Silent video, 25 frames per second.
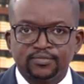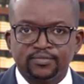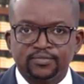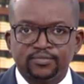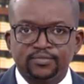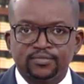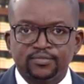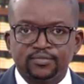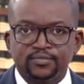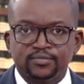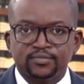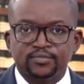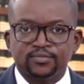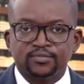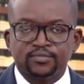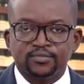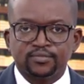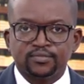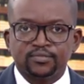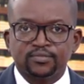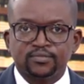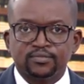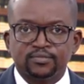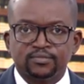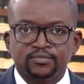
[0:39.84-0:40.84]

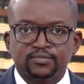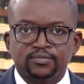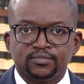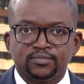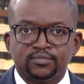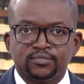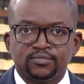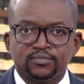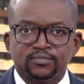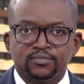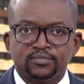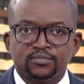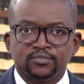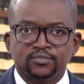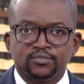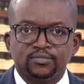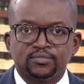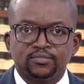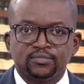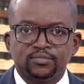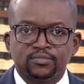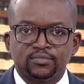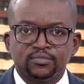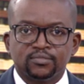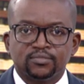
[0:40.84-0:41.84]

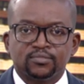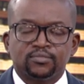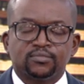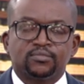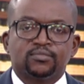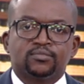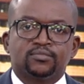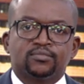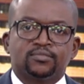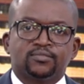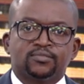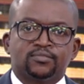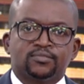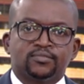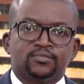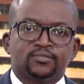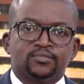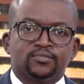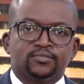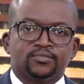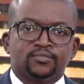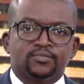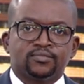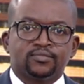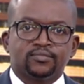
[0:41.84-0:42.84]

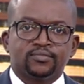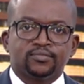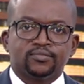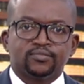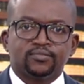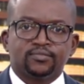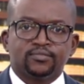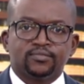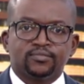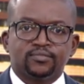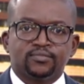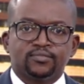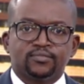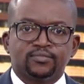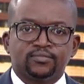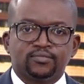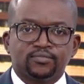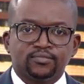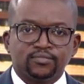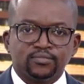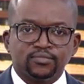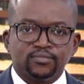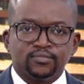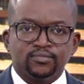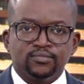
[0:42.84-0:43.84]

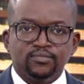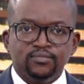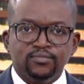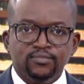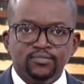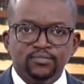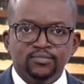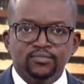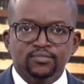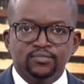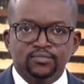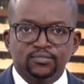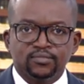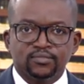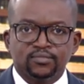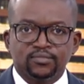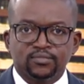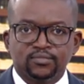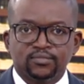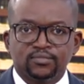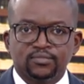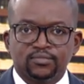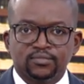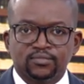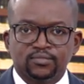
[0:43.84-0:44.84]

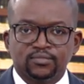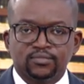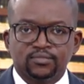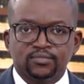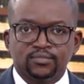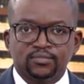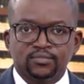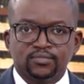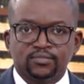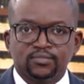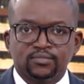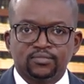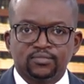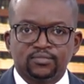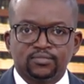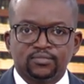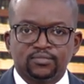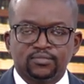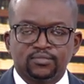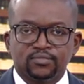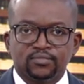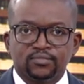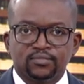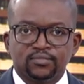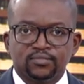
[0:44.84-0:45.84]

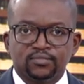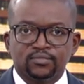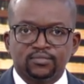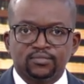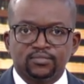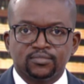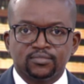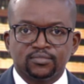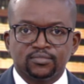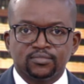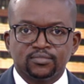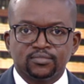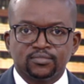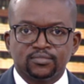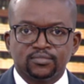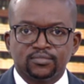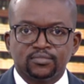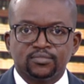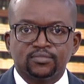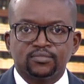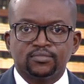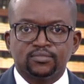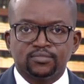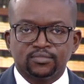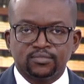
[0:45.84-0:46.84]

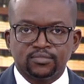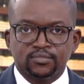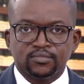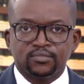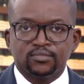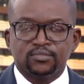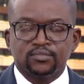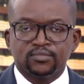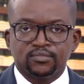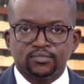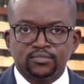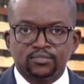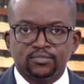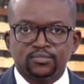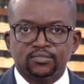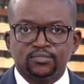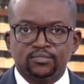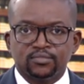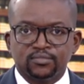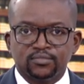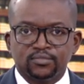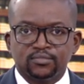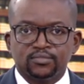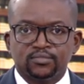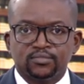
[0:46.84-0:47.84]
(silent)